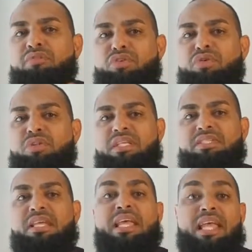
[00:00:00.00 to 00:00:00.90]
of goodness.
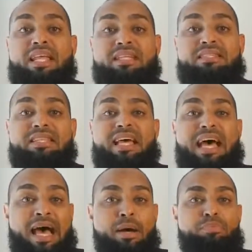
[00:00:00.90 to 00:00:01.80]
It is in the
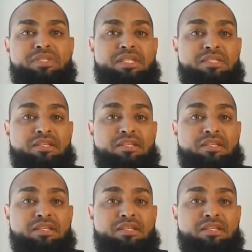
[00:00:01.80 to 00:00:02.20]
absence